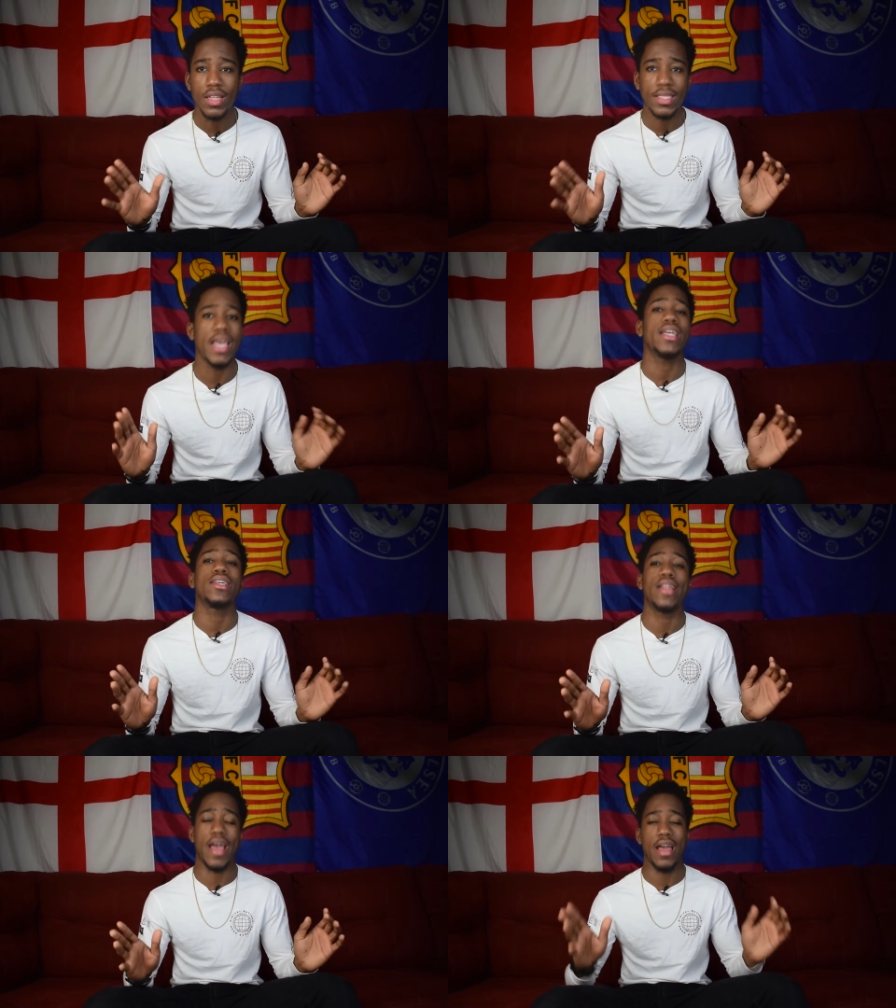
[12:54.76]
take
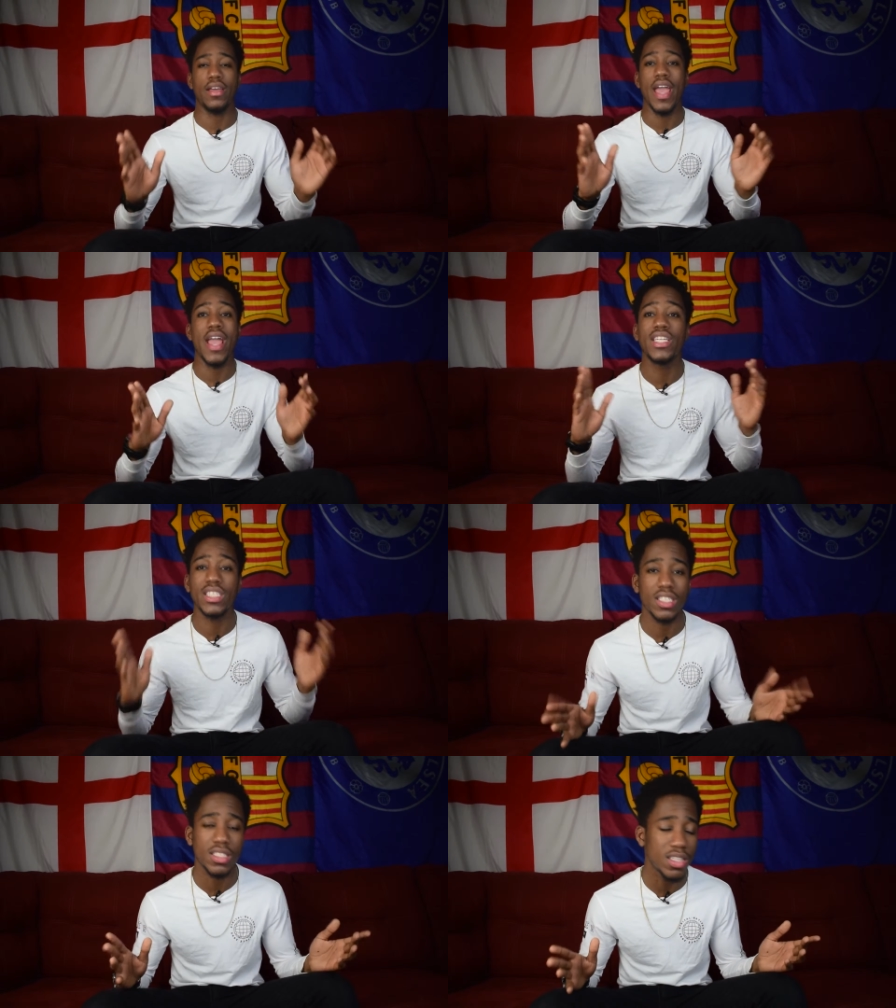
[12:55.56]
it that age
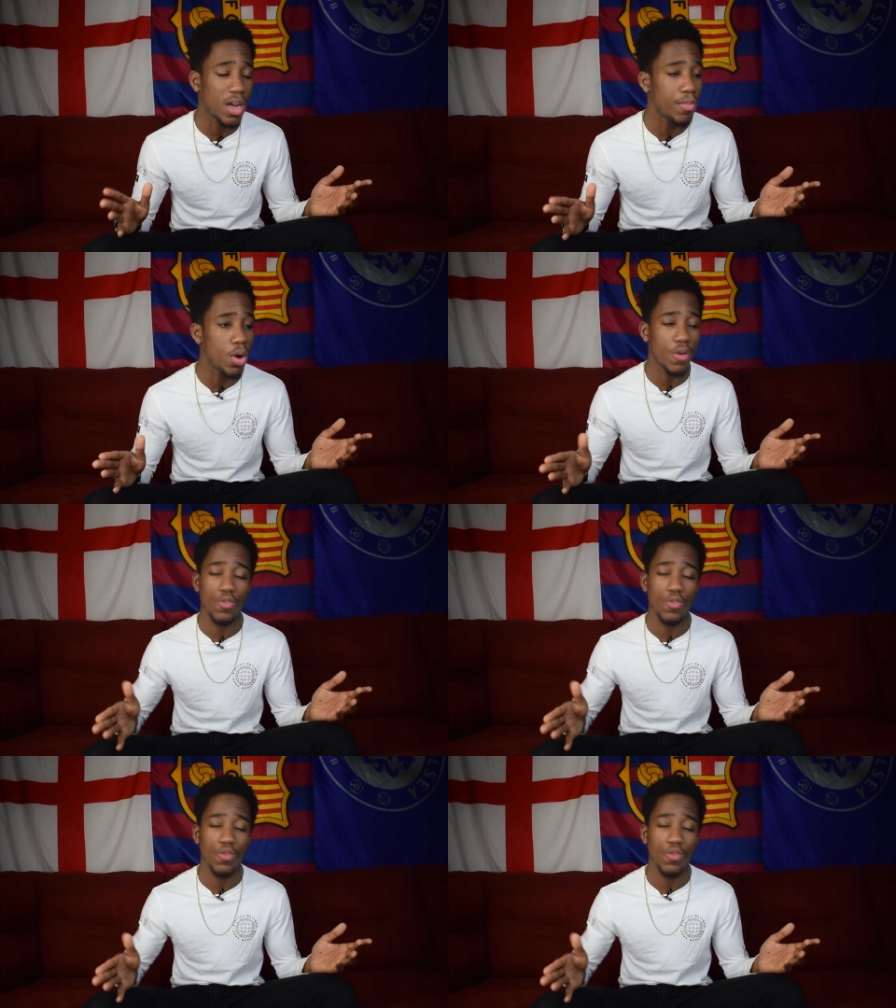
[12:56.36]
is just a number.